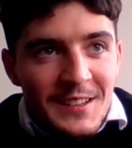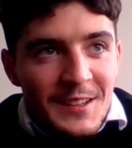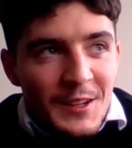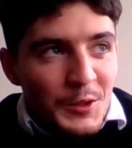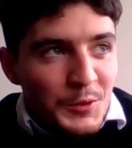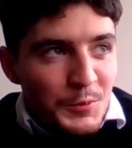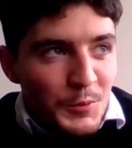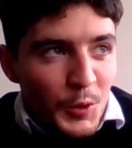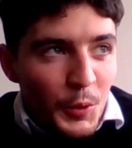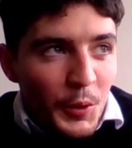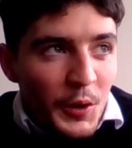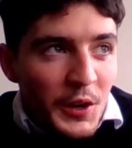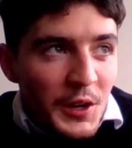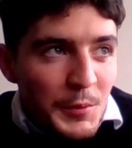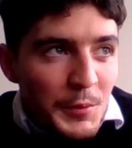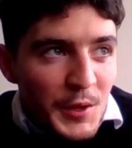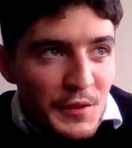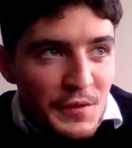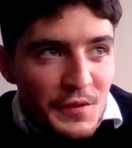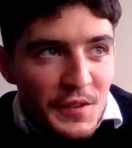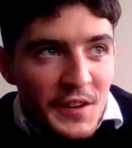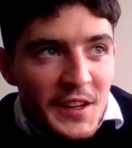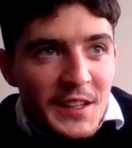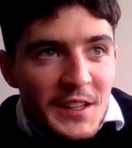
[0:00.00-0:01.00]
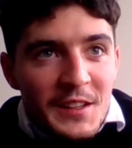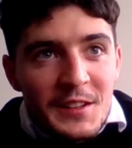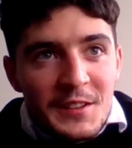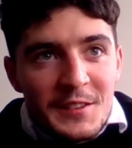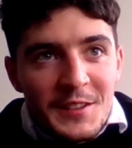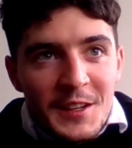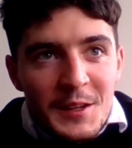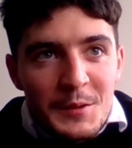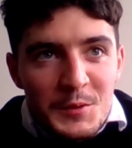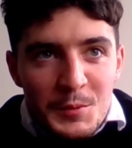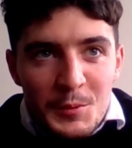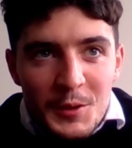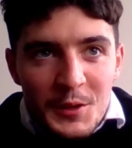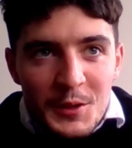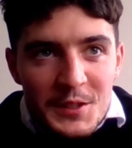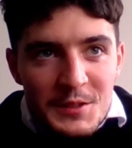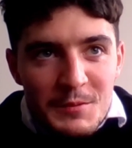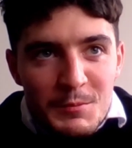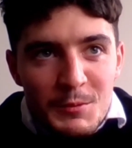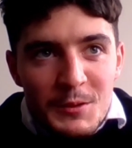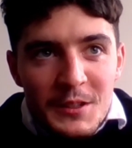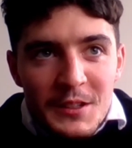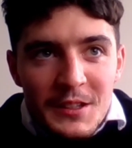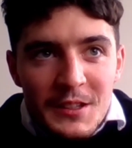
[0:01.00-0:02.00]
I was more worried about the fine at the time, to be
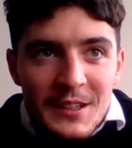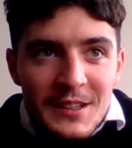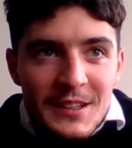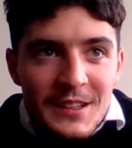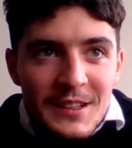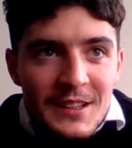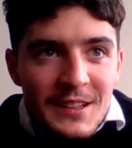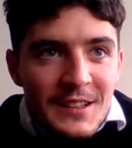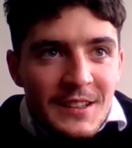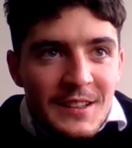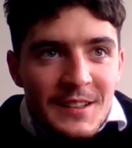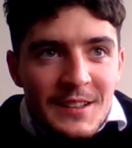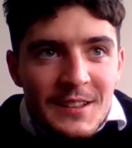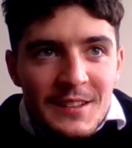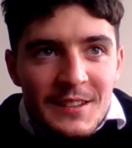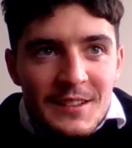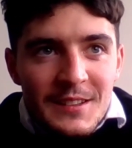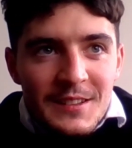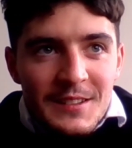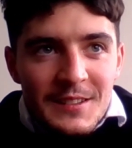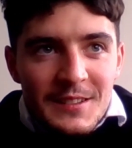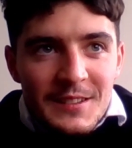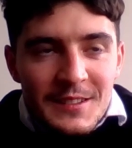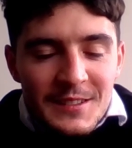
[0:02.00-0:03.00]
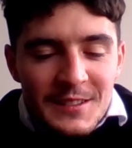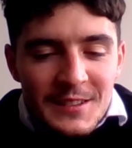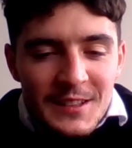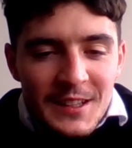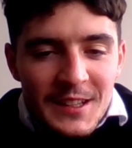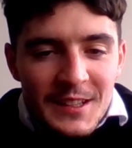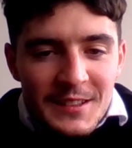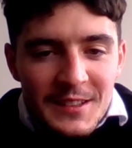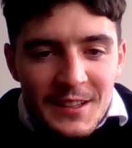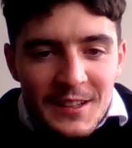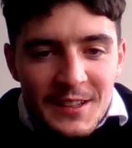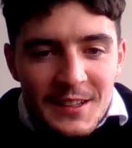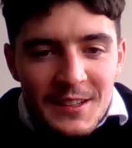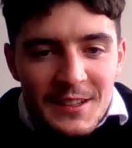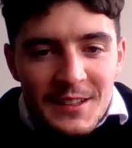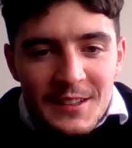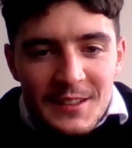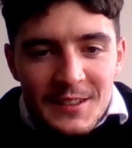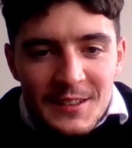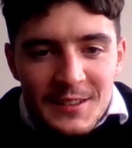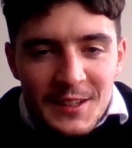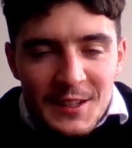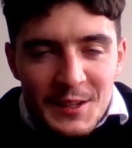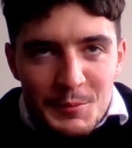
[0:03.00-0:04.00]
honest. But glad
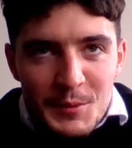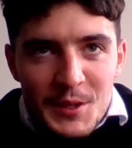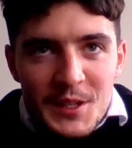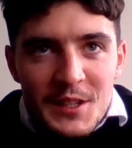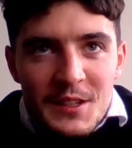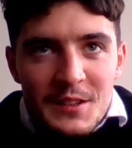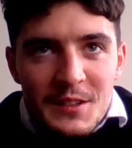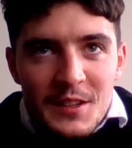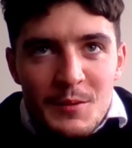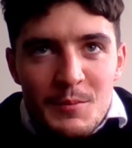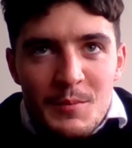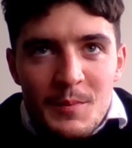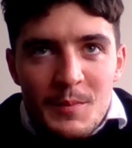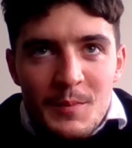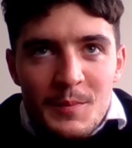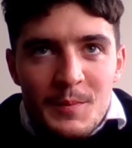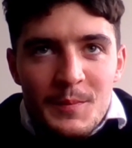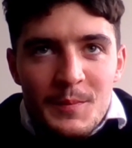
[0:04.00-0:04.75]
I made it in time.